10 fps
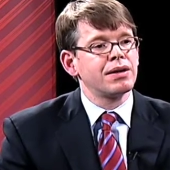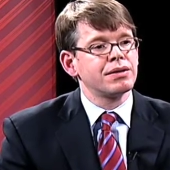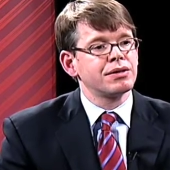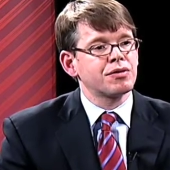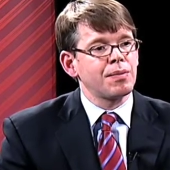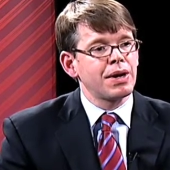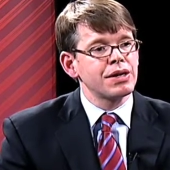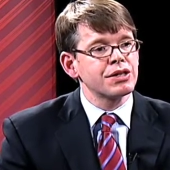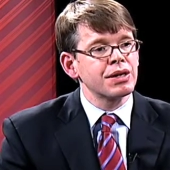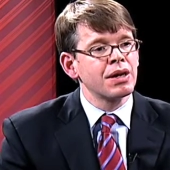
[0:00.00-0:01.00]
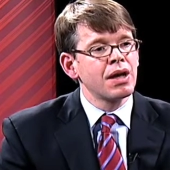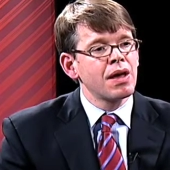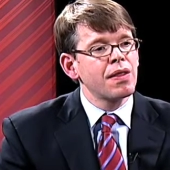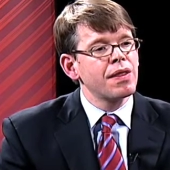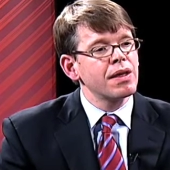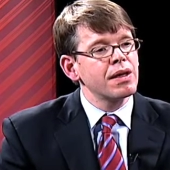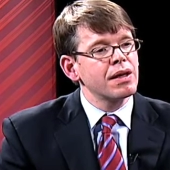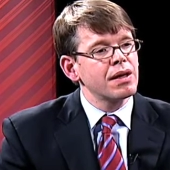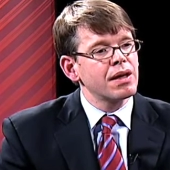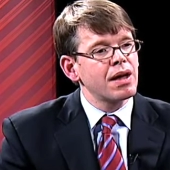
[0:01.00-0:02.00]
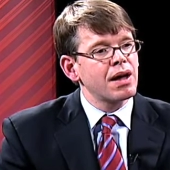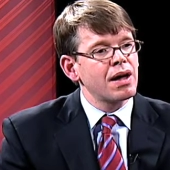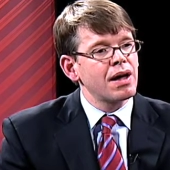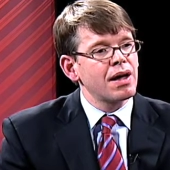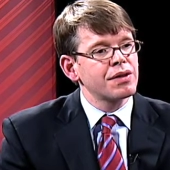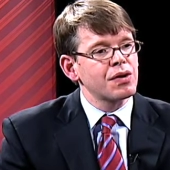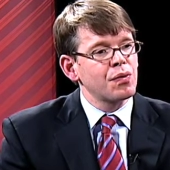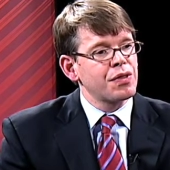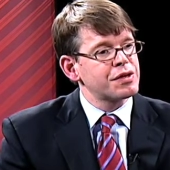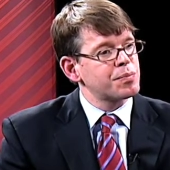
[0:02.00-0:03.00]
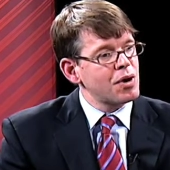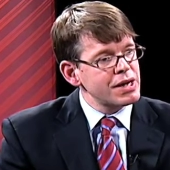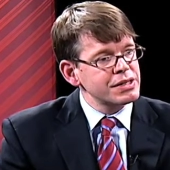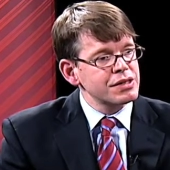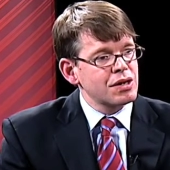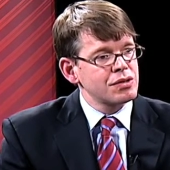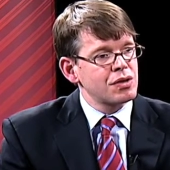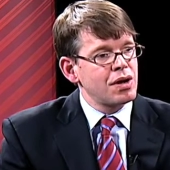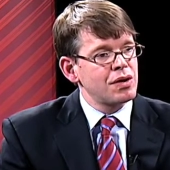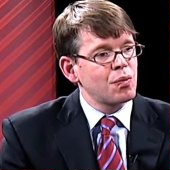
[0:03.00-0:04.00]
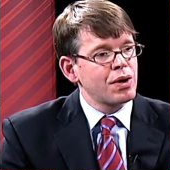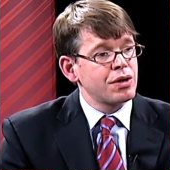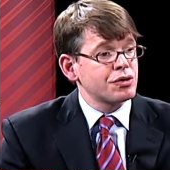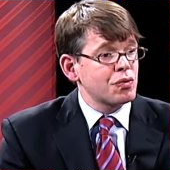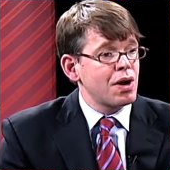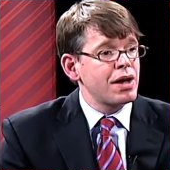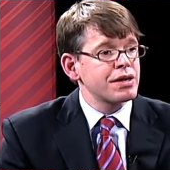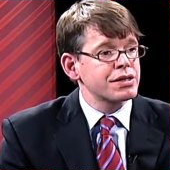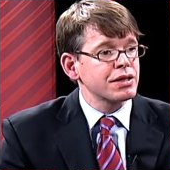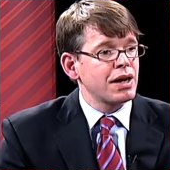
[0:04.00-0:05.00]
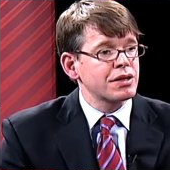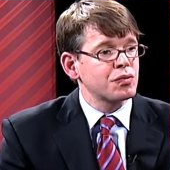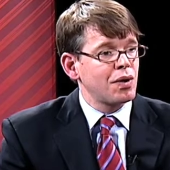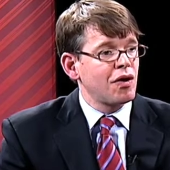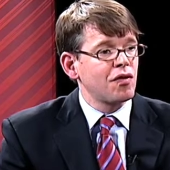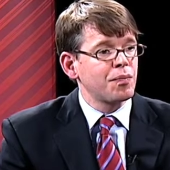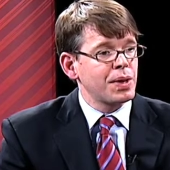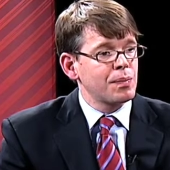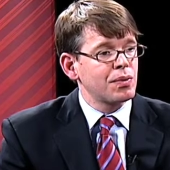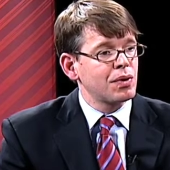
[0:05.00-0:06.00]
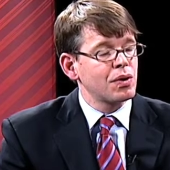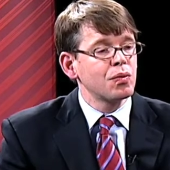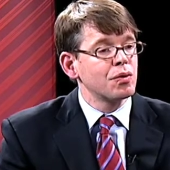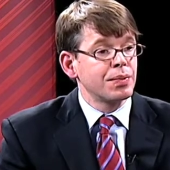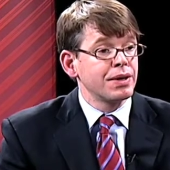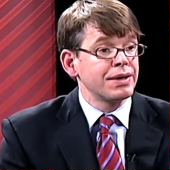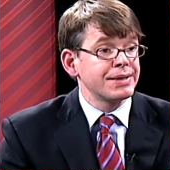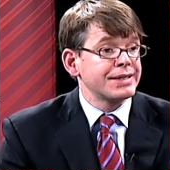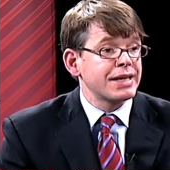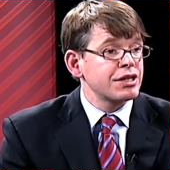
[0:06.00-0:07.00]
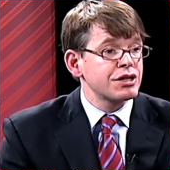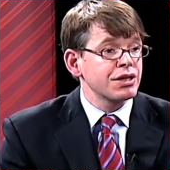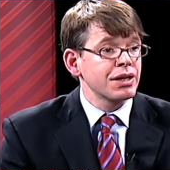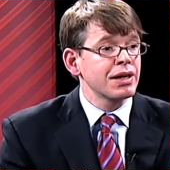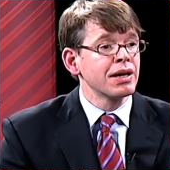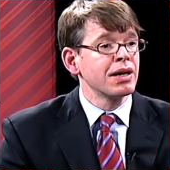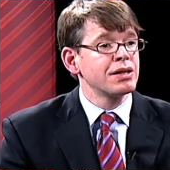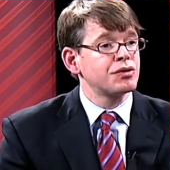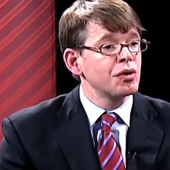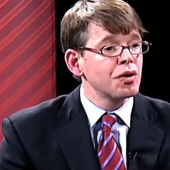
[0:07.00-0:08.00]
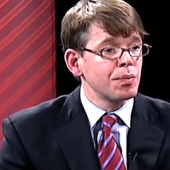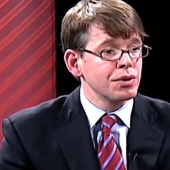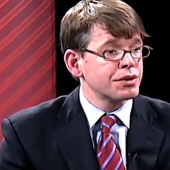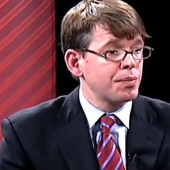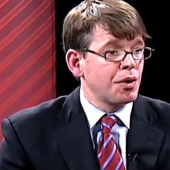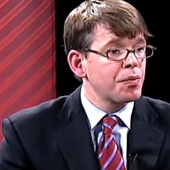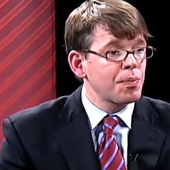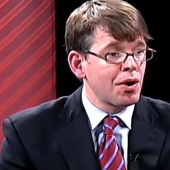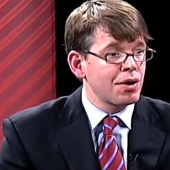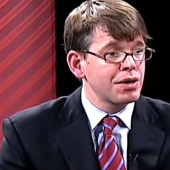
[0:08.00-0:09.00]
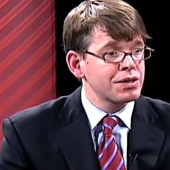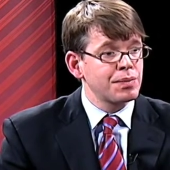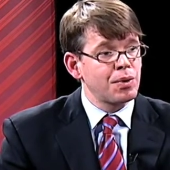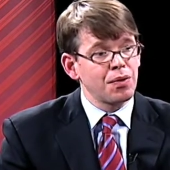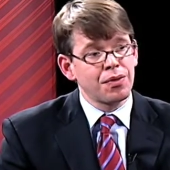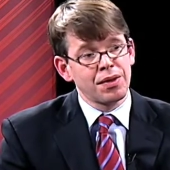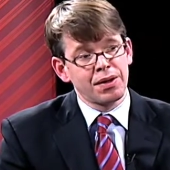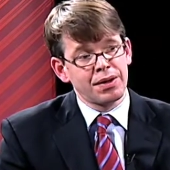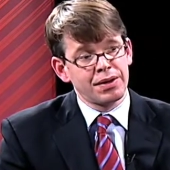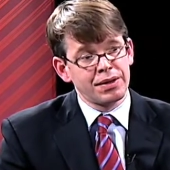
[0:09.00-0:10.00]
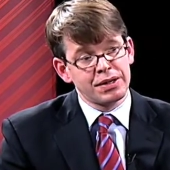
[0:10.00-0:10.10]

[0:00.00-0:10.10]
discrimination. So this process goes on where you're trying to select 12 people who will be essentially suitable to both parties, and both in a